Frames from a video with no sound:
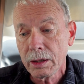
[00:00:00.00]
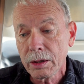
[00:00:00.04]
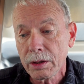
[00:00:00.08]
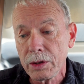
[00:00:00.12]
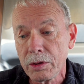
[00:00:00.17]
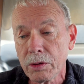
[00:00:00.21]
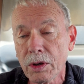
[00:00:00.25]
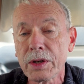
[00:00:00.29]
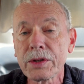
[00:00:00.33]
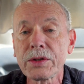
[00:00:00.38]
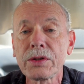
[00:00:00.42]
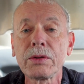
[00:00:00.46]

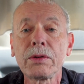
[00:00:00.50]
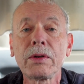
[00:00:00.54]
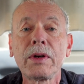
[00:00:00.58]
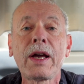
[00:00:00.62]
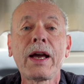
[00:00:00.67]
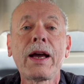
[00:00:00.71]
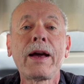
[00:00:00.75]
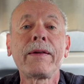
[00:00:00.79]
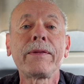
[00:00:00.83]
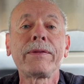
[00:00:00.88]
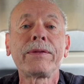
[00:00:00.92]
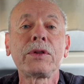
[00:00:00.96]
You also
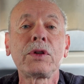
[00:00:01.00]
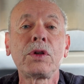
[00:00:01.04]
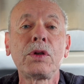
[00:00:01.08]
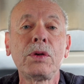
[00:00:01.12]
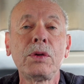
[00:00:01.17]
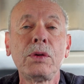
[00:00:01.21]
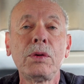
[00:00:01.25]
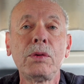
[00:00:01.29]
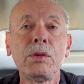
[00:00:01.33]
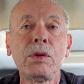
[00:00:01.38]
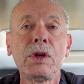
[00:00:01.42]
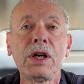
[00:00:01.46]
have
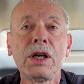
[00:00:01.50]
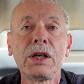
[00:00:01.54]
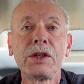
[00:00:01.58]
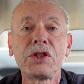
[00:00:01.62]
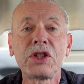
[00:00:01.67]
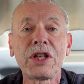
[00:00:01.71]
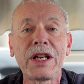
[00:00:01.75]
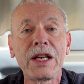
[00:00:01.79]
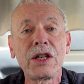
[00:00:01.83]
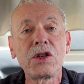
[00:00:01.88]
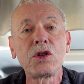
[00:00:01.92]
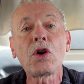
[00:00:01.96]
to
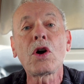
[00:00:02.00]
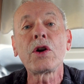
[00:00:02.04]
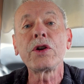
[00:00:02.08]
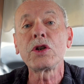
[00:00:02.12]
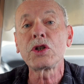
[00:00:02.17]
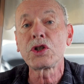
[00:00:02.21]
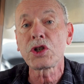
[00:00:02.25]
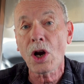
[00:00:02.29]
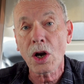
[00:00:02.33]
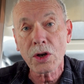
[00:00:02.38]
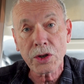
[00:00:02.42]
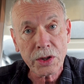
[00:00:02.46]
change all your
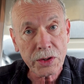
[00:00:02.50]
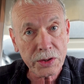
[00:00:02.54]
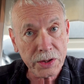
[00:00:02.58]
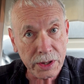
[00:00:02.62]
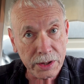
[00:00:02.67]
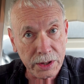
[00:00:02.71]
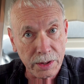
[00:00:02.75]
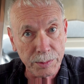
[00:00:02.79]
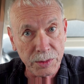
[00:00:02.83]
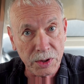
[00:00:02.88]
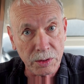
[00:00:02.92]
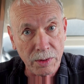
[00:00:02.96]
charging
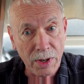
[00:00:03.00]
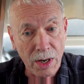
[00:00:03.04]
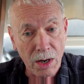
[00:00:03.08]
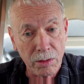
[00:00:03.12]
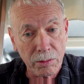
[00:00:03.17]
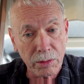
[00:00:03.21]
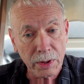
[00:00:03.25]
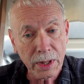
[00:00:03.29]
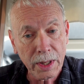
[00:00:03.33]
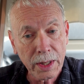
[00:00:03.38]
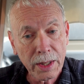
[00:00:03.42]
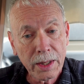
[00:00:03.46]
systems
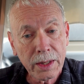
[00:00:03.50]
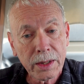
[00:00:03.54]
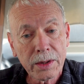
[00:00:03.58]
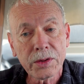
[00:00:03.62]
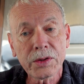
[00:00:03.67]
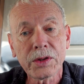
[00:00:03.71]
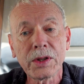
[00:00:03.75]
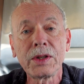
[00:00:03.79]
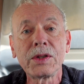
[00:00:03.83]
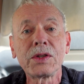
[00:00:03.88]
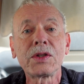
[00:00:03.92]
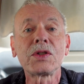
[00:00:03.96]
around,
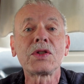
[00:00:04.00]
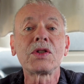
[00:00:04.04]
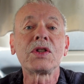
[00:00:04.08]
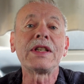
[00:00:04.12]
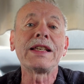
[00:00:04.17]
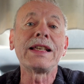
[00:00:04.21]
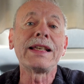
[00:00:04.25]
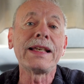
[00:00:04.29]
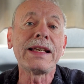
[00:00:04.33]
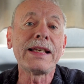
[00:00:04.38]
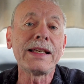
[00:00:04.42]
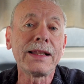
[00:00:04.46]
since
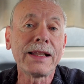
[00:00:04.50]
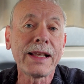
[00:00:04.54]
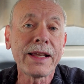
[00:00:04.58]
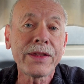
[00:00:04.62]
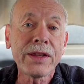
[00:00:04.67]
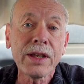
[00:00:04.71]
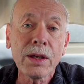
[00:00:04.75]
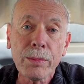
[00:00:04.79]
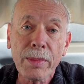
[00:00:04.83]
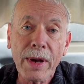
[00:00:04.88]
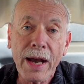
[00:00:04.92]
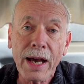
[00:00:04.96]
the
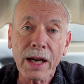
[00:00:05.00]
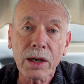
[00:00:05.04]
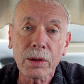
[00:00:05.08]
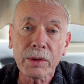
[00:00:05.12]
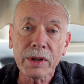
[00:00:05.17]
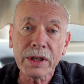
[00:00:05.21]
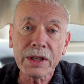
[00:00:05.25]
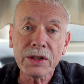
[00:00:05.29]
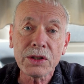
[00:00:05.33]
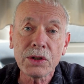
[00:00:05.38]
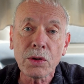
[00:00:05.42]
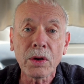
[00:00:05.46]
lithium
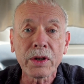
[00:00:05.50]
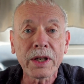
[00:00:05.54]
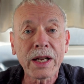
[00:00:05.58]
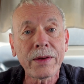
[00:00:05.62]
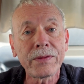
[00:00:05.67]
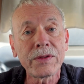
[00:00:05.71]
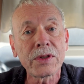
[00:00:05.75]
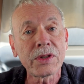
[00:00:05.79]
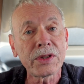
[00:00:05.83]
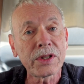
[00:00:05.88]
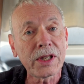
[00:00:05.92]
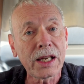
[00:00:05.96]
batteries don't have
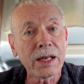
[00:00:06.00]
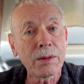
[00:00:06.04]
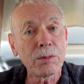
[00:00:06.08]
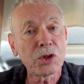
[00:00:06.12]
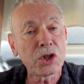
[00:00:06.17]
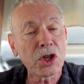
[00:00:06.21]
the same